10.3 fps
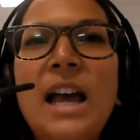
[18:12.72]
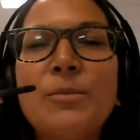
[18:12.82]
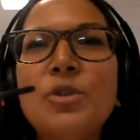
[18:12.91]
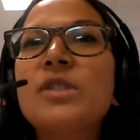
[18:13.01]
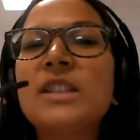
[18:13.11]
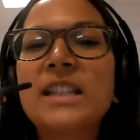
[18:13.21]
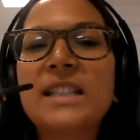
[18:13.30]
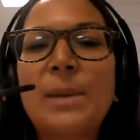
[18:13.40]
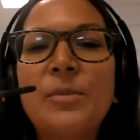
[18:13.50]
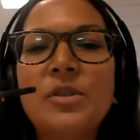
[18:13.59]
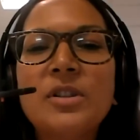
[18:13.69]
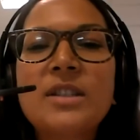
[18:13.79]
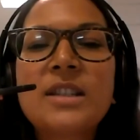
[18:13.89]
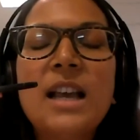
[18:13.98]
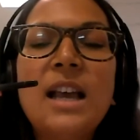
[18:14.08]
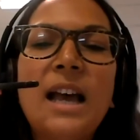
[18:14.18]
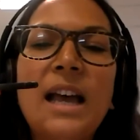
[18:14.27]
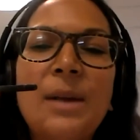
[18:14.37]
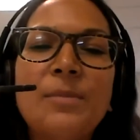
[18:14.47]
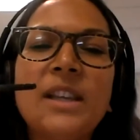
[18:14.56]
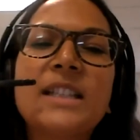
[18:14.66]
use as examples.
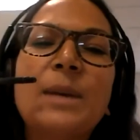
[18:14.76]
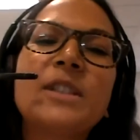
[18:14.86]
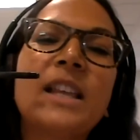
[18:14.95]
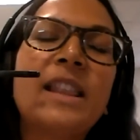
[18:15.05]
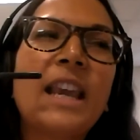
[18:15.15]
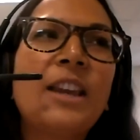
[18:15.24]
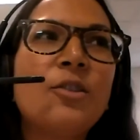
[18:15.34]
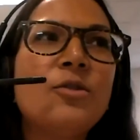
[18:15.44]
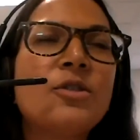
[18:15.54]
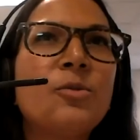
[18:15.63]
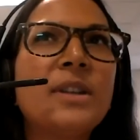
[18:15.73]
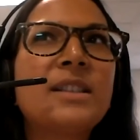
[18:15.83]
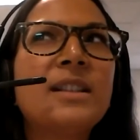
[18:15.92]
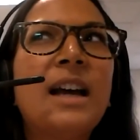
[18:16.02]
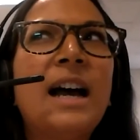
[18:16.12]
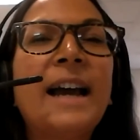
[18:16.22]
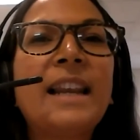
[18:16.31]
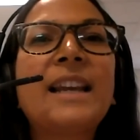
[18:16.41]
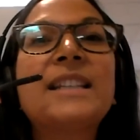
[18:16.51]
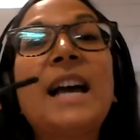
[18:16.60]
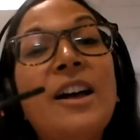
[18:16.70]
The examples that they use always
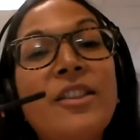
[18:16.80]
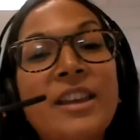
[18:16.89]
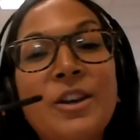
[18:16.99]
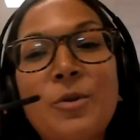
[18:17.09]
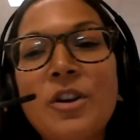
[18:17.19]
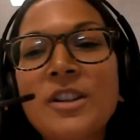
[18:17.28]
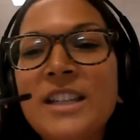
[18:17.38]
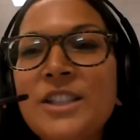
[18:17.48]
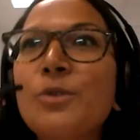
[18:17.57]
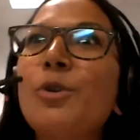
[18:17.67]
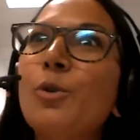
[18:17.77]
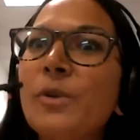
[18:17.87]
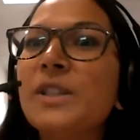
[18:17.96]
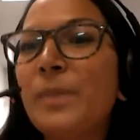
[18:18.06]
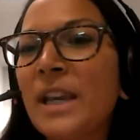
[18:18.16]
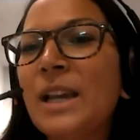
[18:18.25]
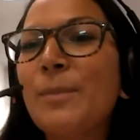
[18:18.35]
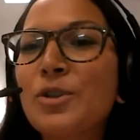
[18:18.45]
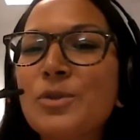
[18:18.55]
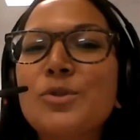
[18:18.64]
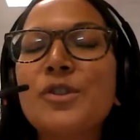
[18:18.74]
highlight health inequality, so it'll always be
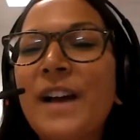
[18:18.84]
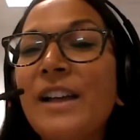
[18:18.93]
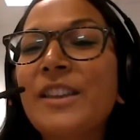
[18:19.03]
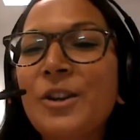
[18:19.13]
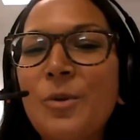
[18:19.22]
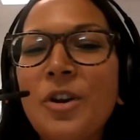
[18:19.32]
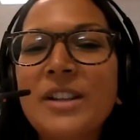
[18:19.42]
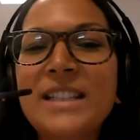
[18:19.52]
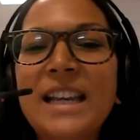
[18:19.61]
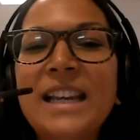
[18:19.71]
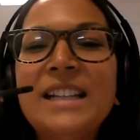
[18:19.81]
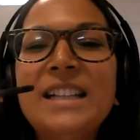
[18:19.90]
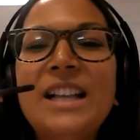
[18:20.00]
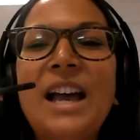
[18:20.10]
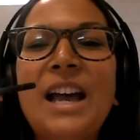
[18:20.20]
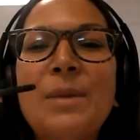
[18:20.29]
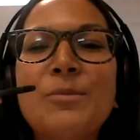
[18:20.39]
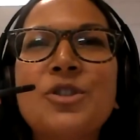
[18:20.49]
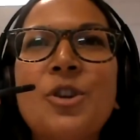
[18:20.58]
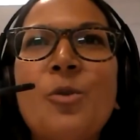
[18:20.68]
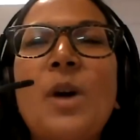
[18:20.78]
about some sort of health inequality.
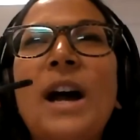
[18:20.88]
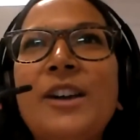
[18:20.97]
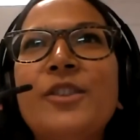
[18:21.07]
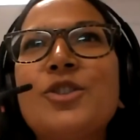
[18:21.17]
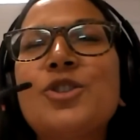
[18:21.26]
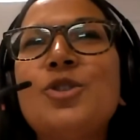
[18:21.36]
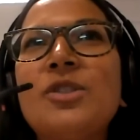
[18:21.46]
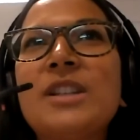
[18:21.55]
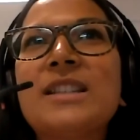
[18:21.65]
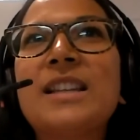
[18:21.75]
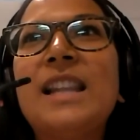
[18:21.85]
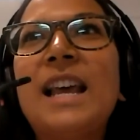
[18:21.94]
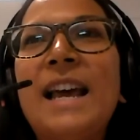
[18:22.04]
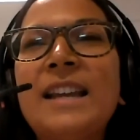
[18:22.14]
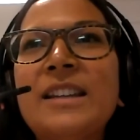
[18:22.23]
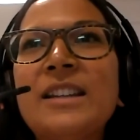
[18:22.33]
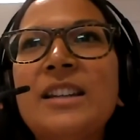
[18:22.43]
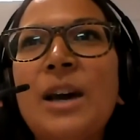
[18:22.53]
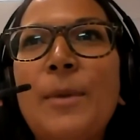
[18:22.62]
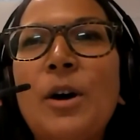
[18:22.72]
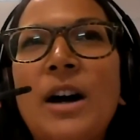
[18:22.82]
So while the students are learning
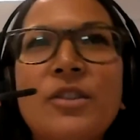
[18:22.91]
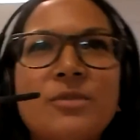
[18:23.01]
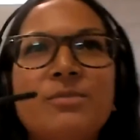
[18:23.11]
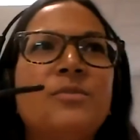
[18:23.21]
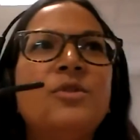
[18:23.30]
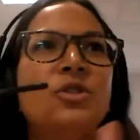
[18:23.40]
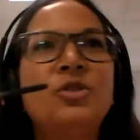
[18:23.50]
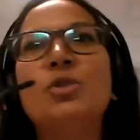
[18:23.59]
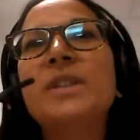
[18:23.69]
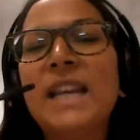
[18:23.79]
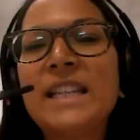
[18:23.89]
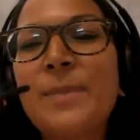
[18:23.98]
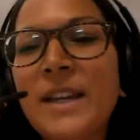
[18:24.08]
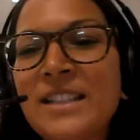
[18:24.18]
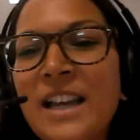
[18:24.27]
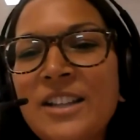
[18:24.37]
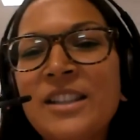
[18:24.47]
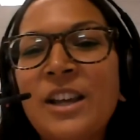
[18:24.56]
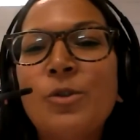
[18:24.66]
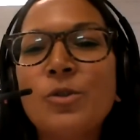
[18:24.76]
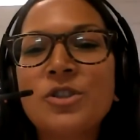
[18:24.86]
about how to do a database search, they're
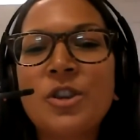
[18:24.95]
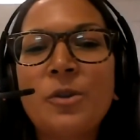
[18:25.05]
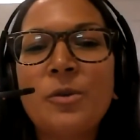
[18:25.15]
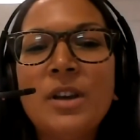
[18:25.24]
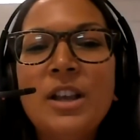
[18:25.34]
also,